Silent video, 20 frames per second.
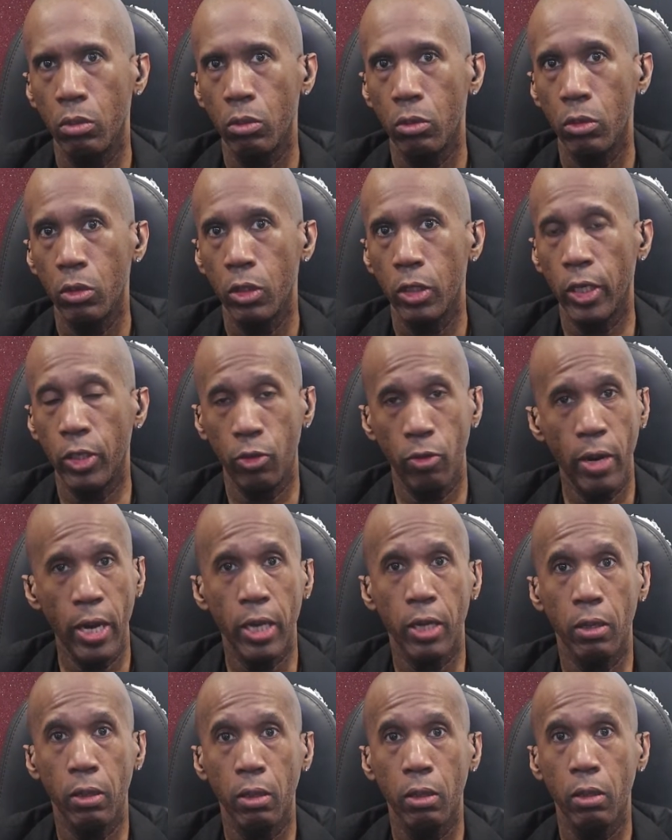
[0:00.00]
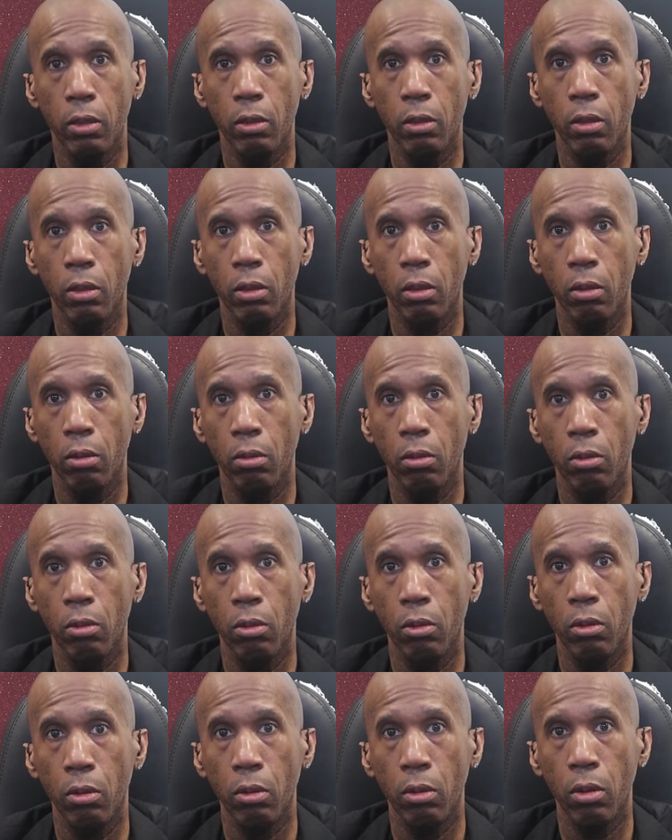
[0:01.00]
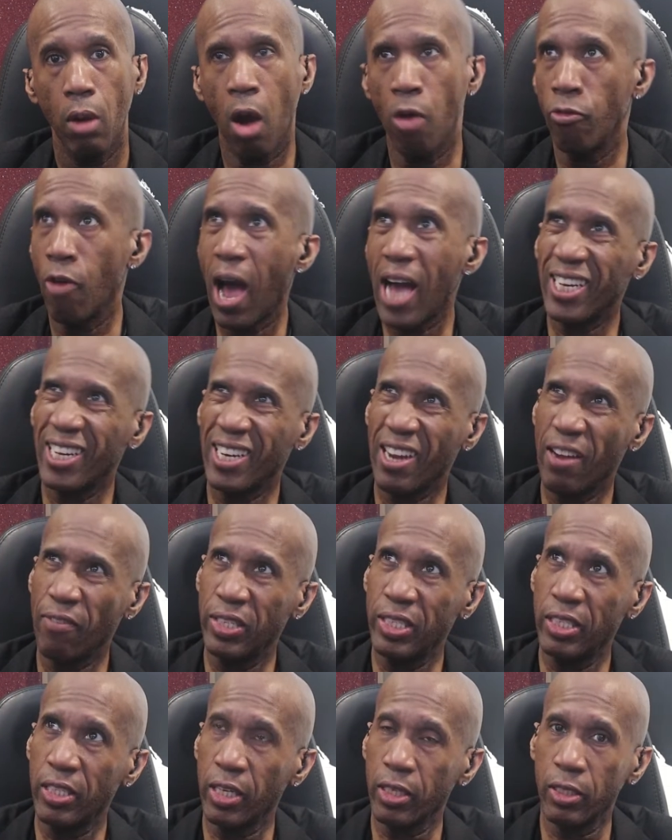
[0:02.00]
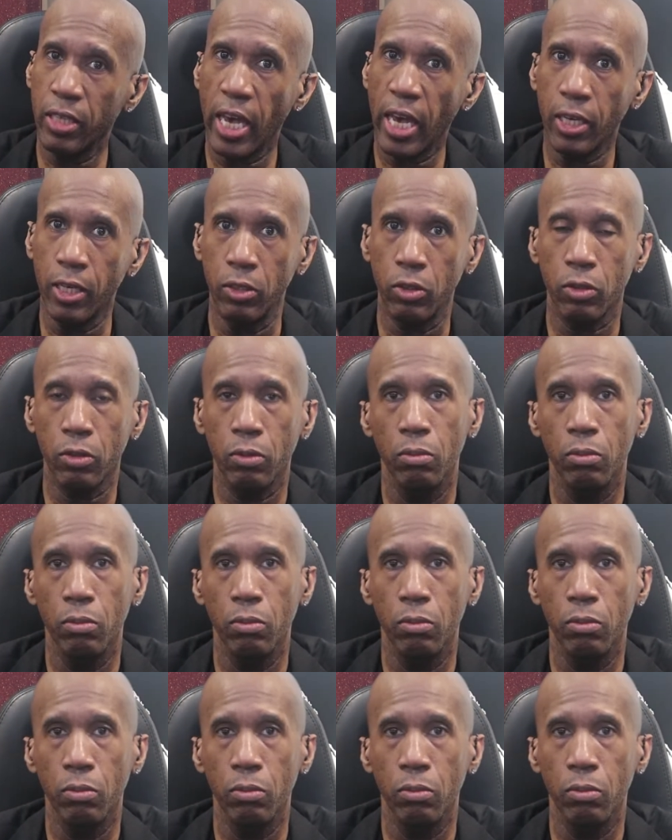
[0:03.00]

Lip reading: That's right. A rocket every 6 seconds.